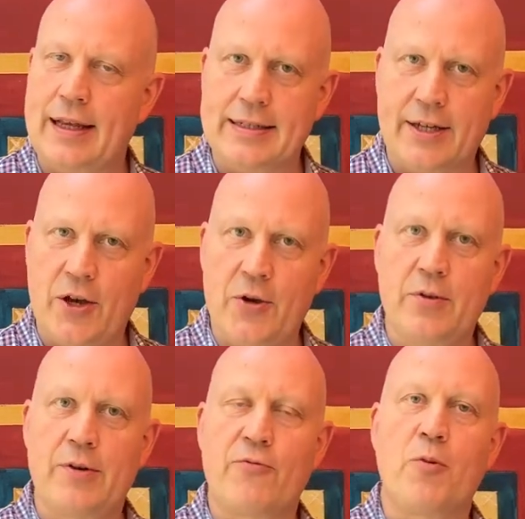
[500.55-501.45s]

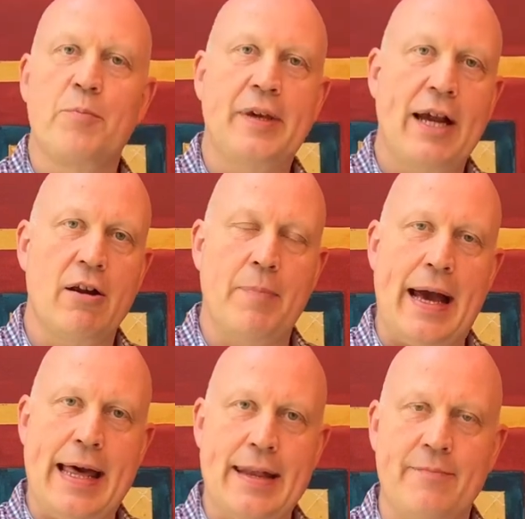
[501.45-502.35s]
Classico from
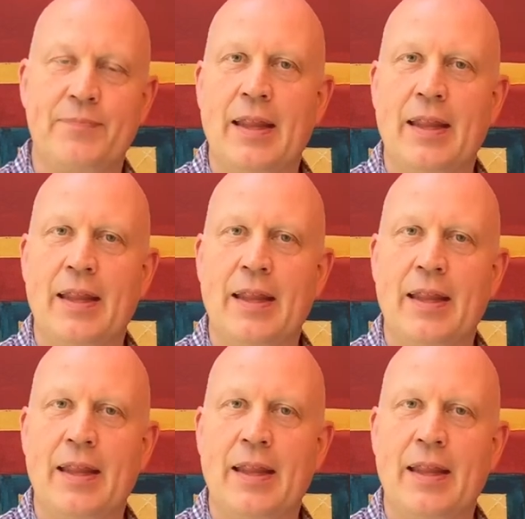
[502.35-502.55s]
Pieropan.